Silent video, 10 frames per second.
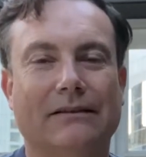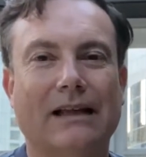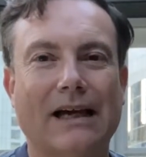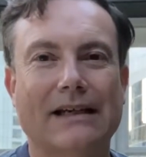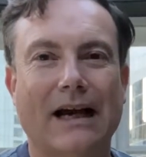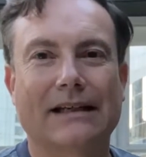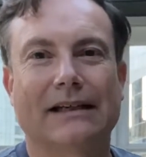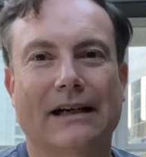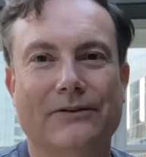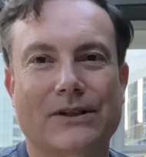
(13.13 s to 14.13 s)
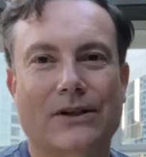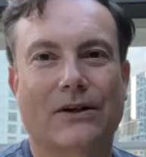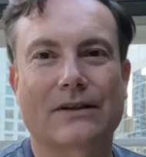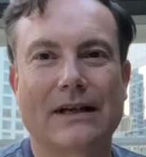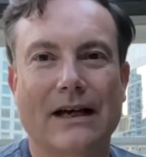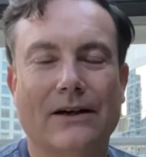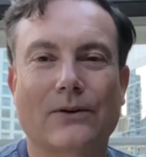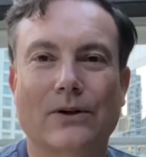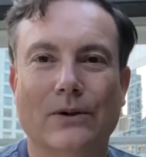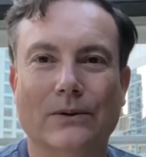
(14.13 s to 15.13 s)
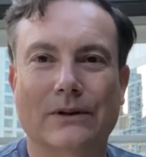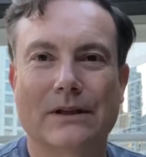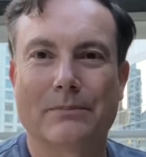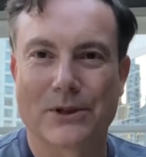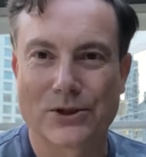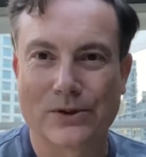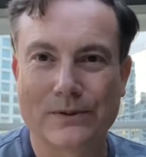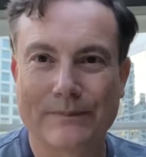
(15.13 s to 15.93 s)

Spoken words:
late 1800s cocktail called the Bijou.